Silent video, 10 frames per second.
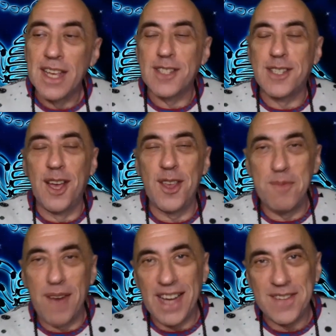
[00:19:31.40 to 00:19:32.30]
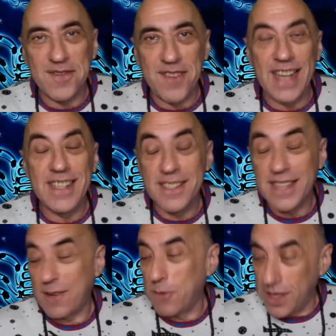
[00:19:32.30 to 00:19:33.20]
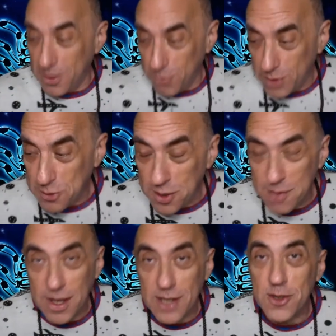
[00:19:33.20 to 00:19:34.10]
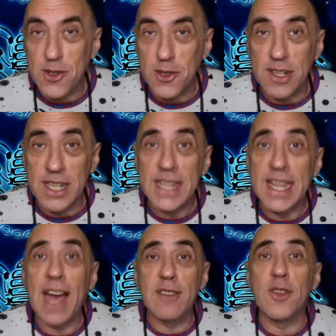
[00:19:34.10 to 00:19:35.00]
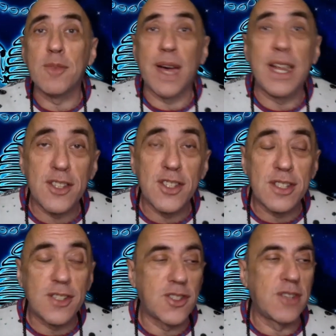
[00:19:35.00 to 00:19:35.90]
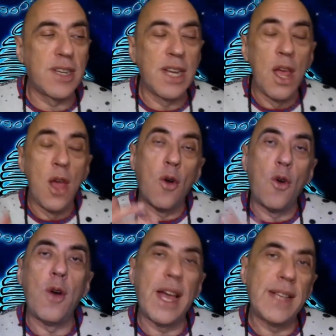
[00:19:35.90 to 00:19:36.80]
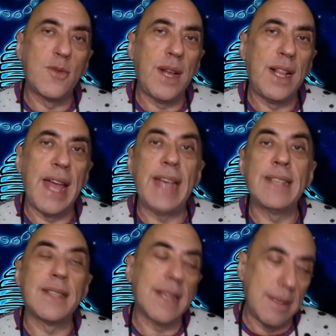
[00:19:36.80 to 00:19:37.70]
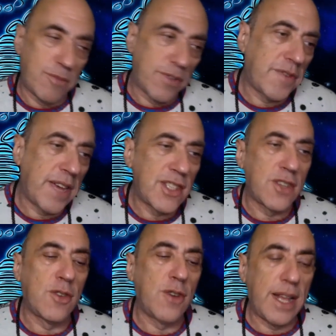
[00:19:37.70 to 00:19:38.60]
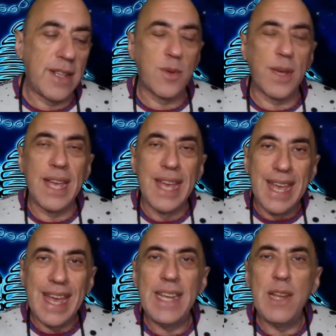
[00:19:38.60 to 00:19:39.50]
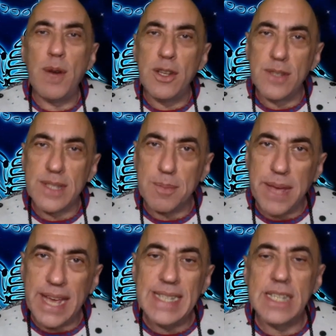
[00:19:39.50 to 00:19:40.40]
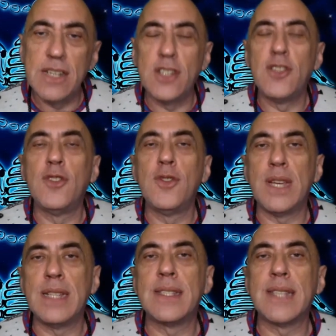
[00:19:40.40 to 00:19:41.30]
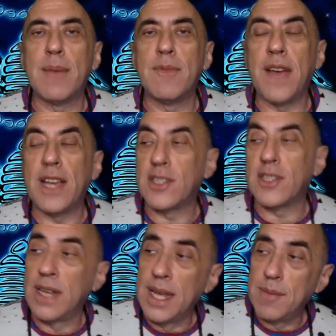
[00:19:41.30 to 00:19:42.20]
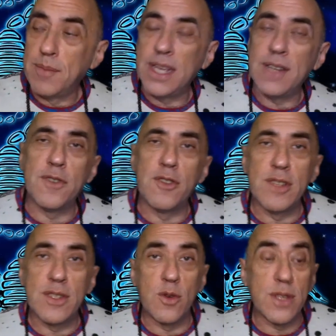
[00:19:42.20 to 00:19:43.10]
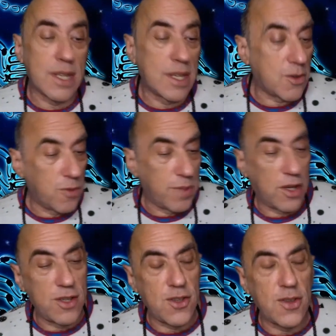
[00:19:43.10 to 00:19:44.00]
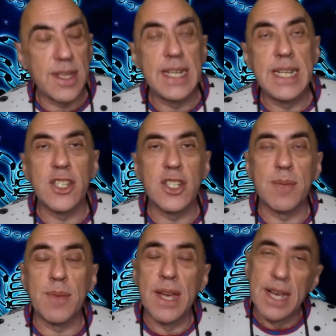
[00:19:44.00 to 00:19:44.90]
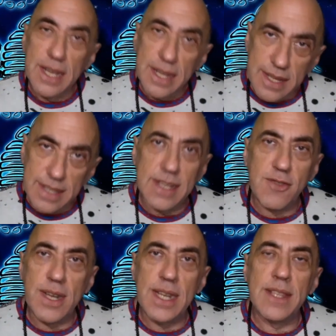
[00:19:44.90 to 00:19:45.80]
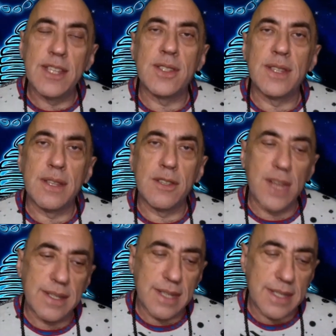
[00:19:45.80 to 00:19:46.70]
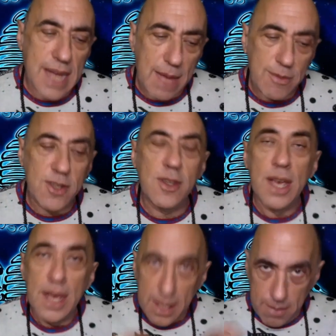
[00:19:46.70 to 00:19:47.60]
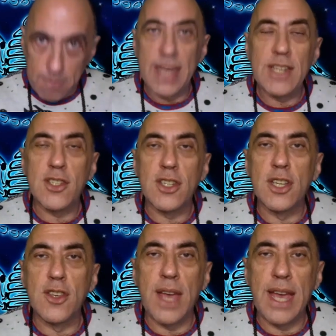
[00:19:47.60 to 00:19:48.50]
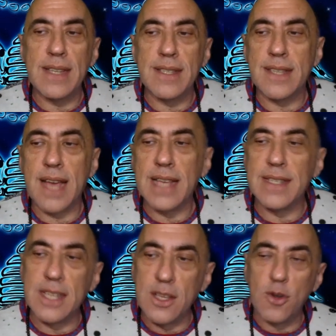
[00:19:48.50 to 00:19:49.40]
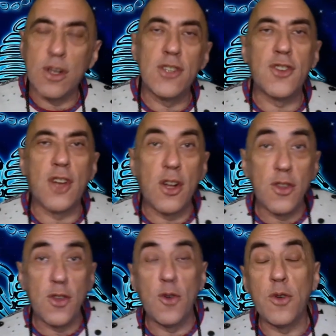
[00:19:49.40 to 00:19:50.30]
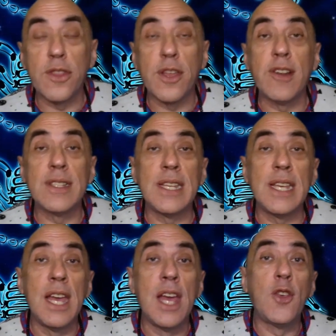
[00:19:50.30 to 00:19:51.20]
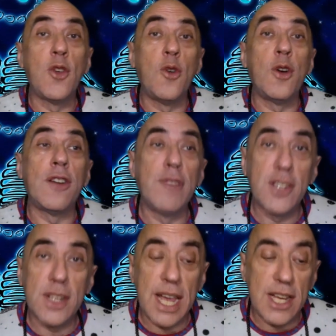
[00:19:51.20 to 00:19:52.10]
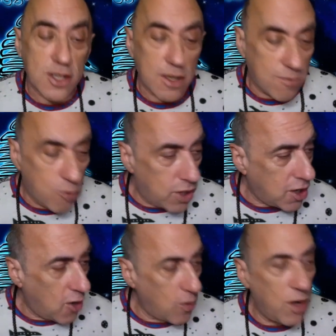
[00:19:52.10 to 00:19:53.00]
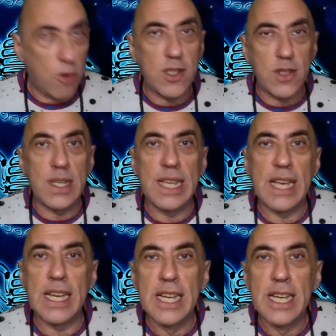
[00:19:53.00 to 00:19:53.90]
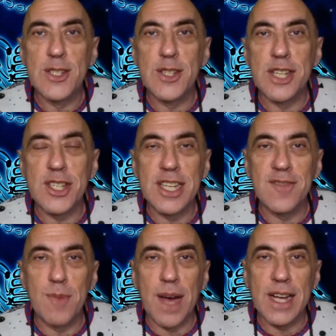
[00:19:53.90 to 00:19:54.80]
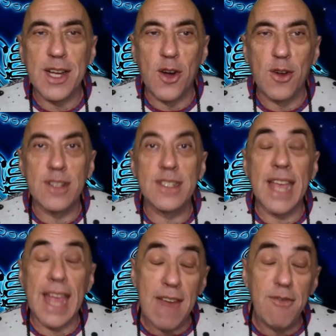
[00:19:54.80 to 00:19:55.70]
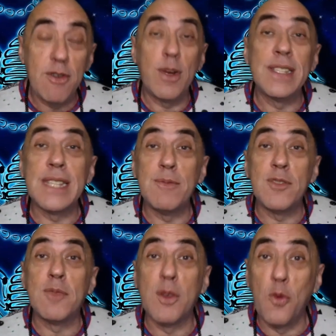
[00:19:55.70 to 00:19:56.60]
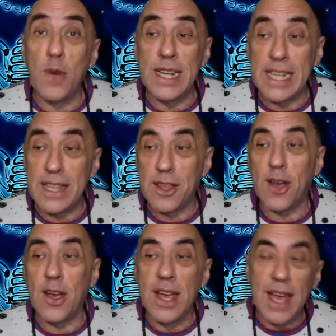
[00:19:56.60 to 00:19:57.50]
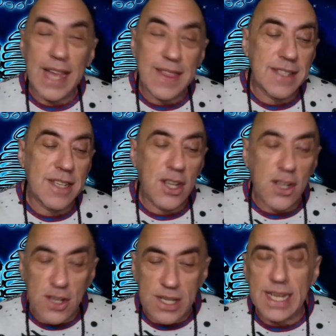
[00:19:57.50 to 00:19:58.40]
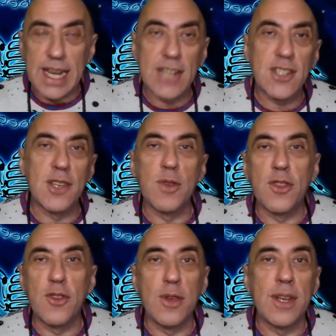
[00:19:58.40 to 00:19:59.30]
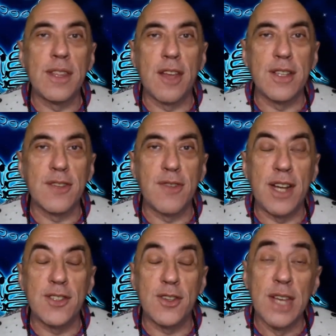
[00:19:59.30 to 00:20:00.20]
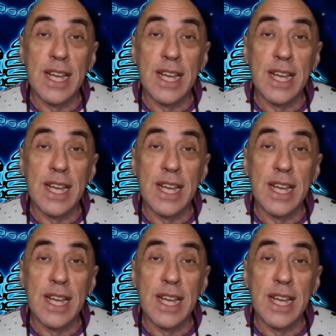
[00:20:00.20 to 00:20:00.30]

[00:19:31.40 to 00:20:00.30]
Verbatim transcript: So you might find that whether you're talking about your children in the house, your biological children, or as well as in professional or elsewhere, anyone who's depending on you in some fashion, be it for resources or because you're the leadership, this is really just, just the time to make sure you're exercising your control, your authority, your origination of what are we all doing here to achieve my goals. Everyone seems to be willing though, and there's a good connection with you and those around you.